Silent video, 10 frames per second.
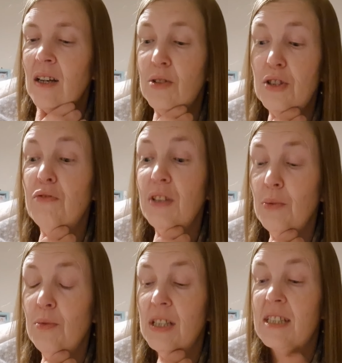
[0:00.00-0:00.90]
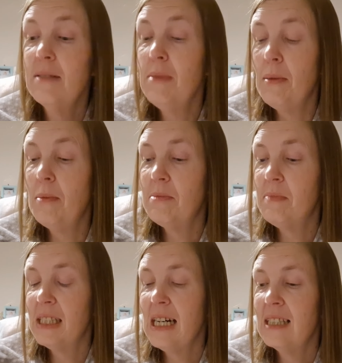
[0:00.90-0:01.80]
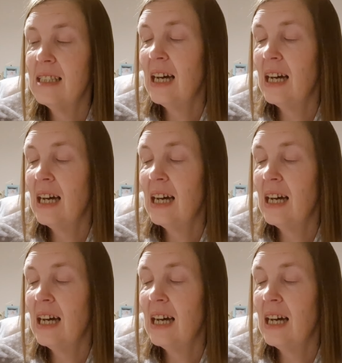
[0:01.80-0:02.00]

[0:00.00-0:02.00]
Because I really want to see my mum and my dad.